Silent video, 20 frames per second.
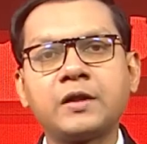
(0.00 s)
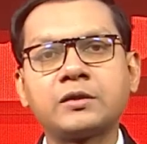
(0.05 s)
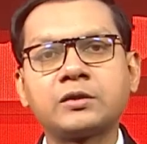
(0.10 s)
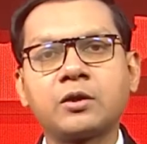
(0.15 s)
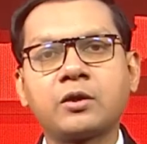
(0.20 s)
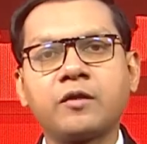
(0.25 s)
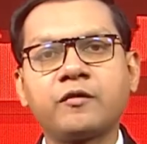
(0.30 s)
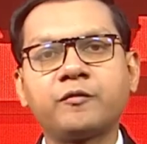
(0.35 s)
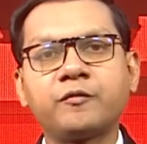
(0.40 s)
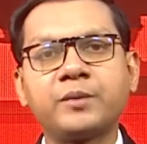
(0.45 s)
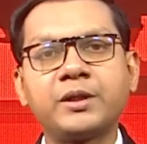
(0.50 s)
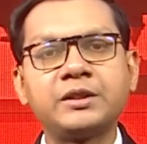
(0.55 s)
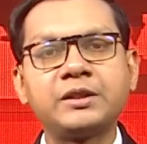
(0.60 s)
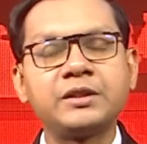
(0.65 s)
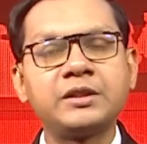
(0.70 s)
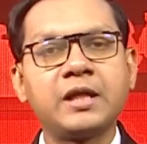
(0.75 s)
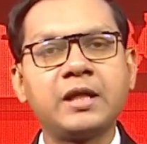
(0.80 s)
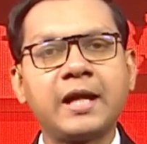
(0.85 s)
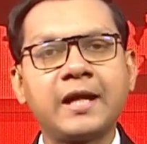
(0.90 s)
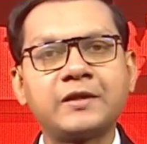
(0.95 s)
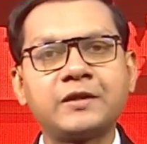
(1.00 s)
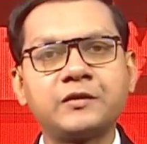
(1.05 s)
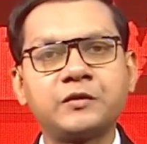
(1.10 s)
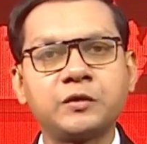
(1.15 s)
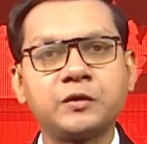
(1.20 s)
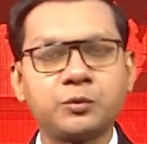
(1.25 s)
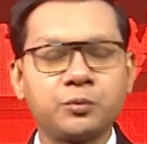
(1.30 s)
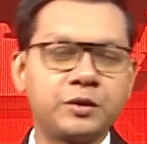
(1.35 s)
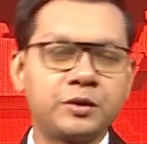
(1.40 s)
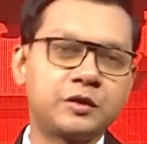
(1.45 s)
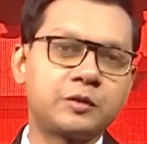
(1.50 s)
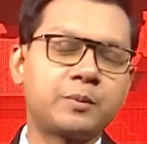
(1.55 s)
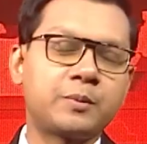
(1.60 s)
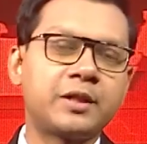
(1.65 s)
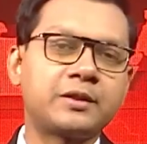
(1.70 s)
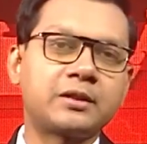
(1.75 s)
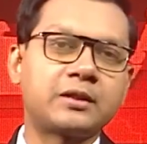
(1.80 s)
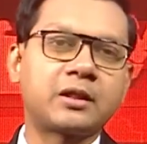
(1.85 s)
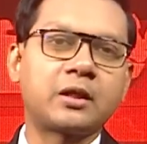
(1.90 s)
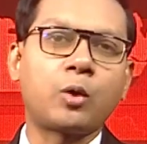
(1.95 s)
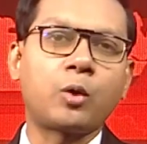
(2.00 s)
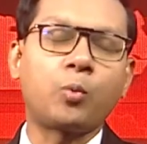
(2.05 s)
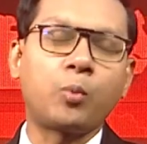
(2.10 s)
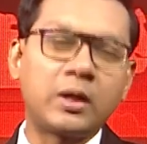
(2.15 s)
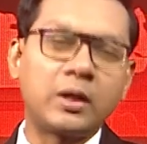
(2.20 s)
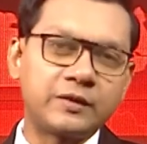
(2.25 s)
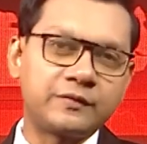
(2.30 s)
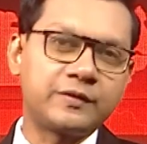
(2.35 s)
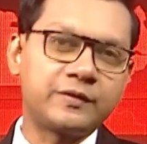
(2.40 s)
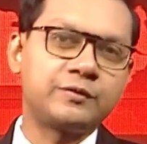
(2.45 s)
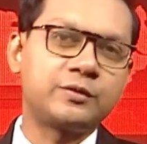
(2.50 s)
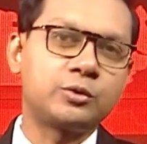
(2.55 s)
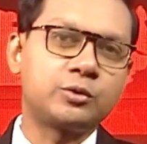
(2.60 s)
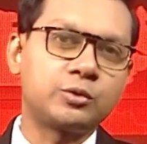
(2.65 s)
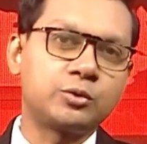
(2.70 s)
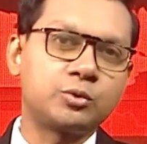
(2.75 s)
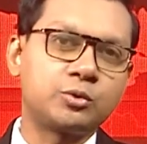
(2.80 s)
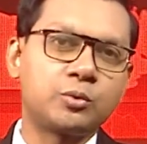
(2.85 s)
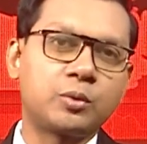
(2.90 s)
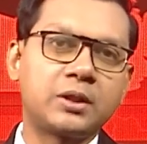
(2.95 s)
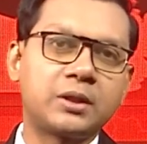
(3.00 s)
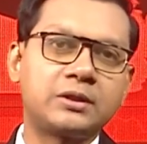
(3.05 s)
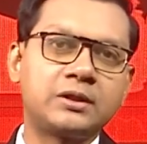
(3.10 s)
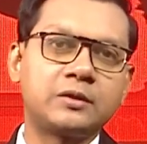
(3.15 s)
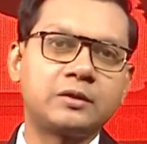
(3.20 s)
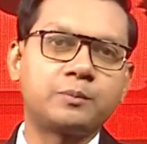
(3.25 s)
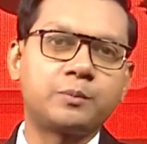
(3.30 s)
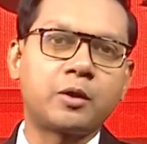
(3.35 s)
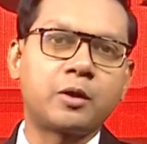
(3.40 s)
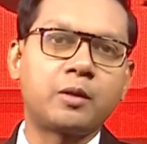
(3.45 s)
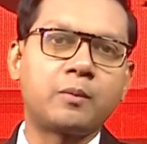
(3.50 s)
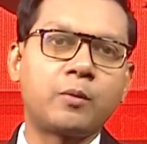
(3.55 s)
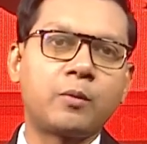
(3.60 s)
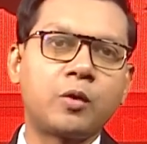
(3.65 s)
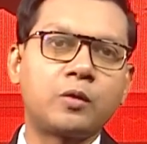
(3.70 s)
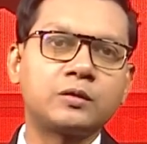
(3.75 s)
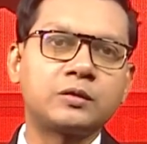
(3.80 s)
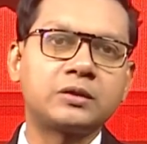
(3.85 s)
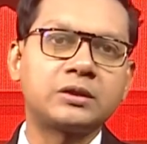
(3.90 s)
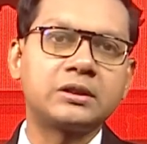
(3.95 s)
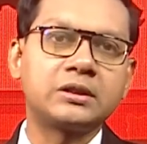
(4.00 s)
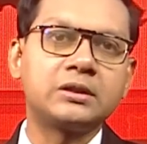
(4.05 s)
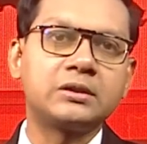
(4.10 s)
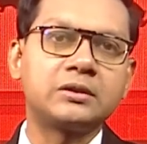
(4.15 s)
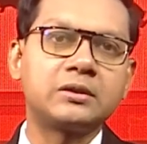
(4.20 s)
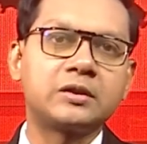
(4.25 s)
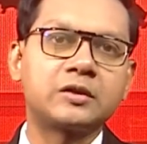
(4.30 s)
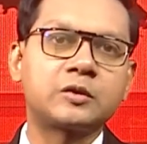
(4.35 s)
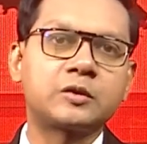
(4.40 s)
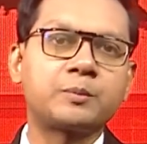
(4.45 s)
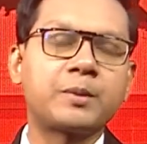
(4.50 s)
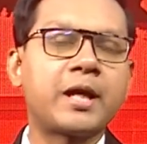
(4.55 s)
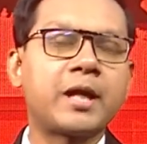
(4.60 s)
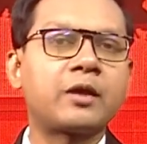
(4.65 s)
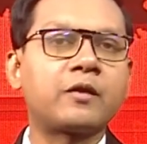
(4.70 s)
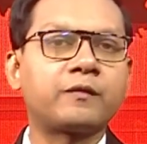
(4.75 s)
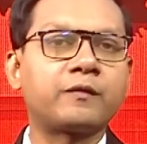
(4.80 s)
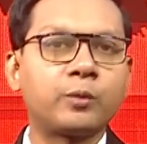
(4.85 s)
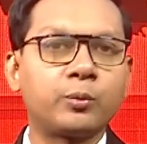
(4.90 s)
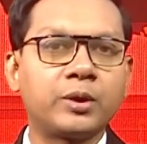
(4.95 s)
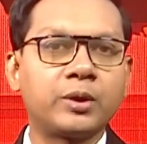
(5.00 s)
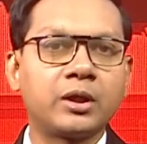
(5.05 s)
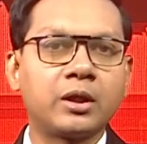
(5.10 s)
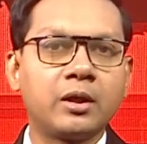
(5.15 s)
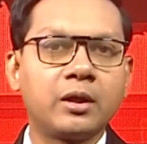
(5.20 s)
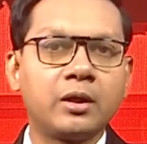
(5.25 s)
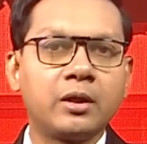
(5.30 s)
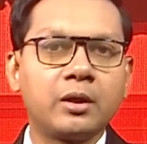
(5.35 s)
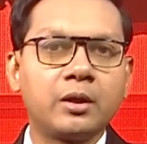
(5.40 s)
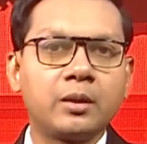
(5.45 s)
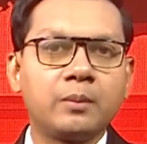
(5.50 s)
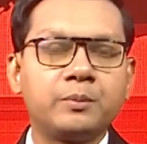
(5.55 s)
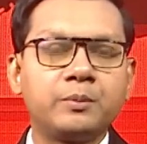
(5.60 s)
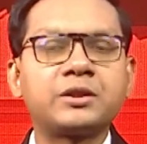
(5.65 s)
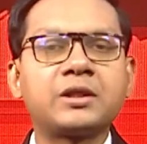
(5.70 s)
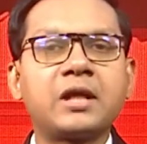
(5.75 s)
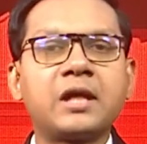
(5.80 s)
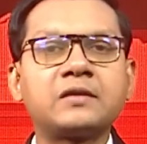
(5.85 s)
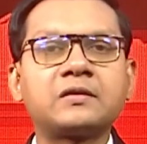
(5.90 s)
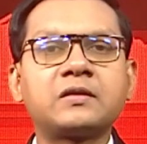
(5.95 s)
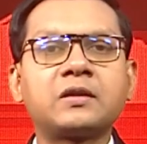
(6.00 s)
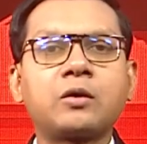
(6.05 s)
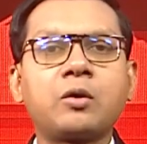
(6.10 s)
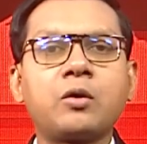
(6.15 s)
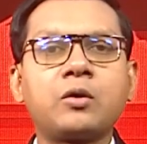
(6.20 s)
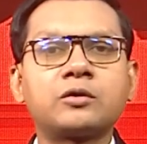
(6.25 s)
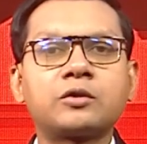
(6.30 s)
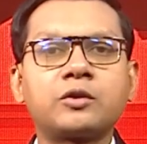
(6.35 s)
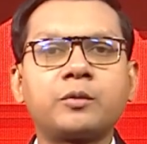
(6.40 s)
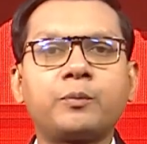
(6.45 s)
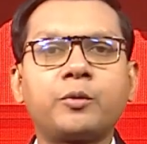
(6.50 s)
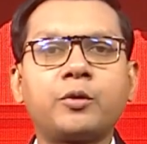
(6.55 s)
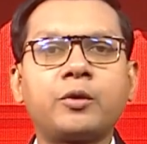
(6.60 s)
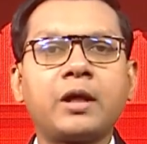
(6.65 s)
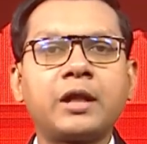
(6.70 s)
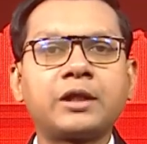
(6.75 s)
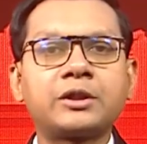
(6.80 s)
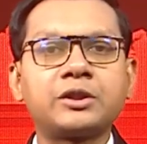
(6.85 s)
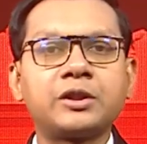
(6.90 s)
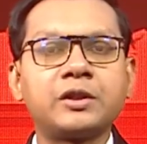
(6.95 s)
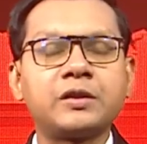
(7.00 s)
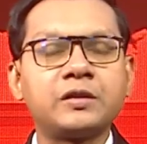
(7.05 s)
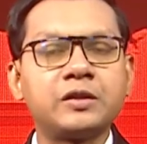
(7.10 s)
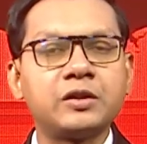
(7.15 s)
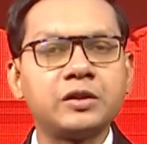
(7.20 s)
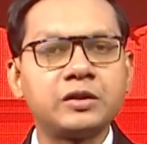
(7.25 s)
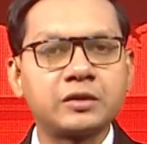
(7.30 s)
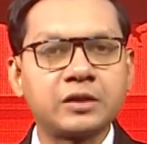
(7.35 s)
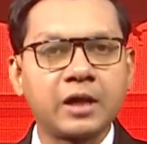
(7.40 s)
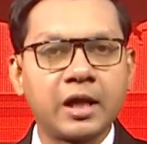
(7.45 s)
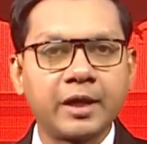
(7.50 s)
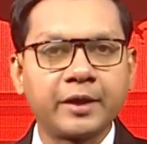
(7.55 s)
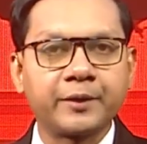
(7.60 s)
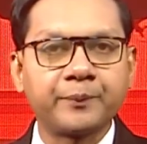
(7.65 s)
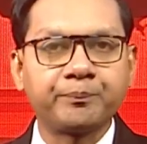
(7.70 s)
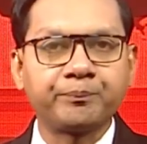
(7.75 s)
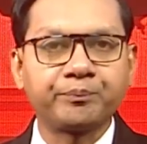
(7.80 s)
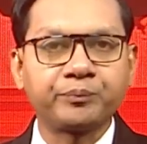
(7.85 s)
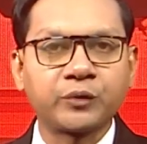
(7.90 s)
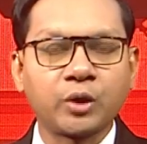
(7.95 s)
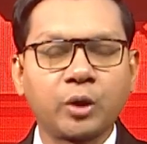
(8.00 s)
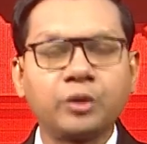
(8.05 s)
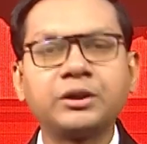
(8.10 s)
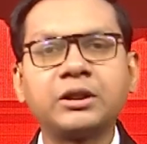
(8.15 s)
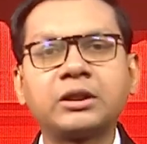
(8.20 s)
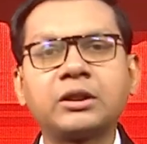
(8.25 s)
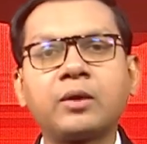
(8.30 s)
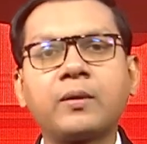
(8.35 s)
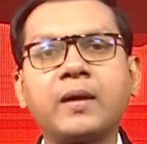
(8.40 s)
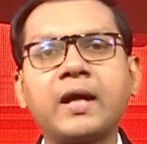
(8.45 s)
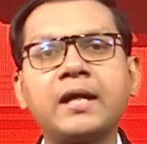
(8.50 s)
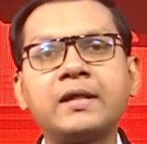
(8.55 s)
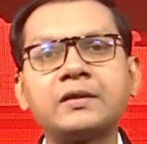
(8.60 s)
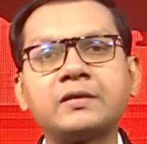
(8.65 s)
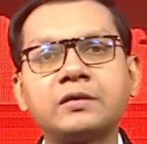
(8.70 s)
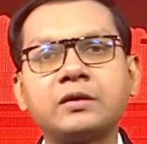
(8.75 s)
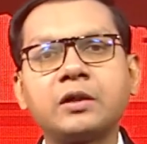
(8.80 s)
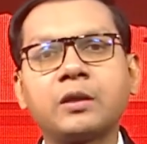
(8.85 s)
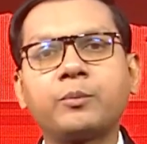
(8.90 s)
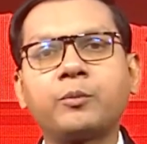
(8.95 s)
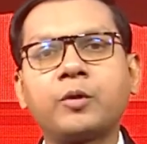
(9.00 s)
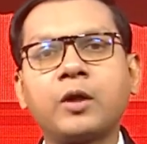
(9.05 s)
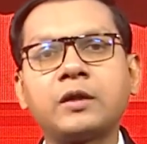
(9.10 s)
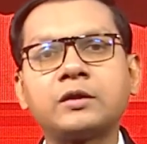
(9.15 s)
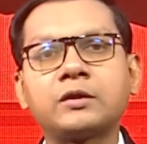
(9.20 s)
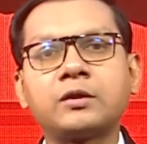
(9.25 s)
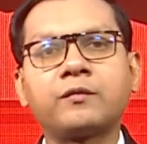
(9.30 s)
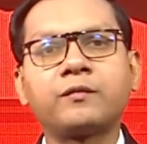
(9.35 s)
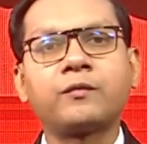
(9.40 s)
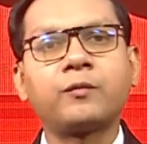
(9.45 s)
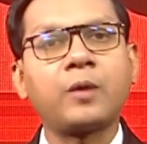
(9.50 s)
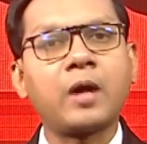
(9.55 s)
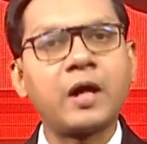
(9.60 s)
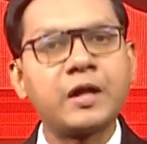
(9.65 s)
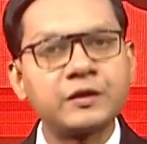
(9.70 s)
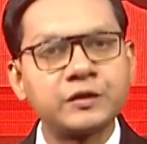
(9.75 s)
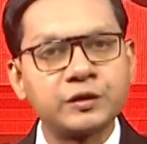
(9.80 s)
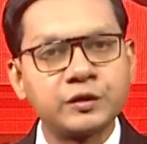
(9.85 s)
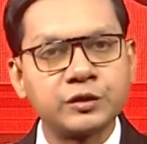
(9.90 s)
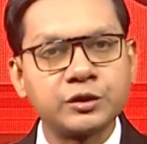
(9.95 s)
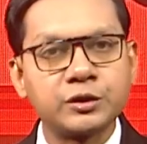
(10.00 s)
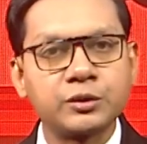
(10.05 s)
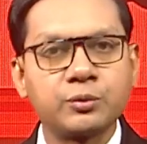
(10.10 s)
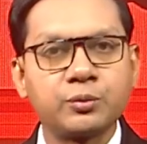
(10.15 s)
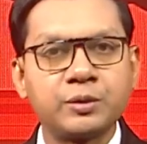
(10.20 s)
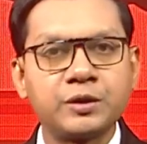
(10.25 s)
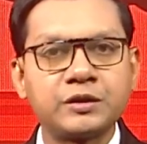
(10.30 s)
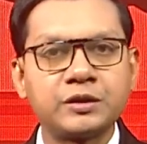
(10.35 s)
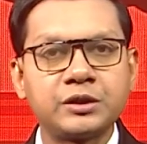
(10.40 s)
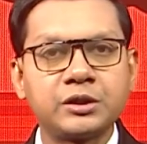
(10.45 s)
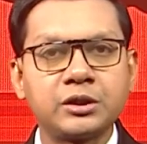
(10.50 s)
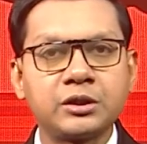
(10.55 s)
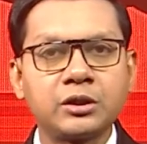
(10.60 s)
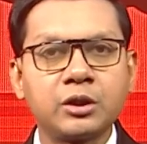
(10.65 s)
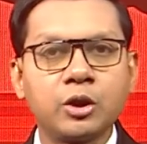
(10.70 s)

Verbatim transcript: of paddy has decreased by taka 150 to 200 per month in the span of a week. Besides, the cost of production is high. On the other hand, the price of rice is increasing in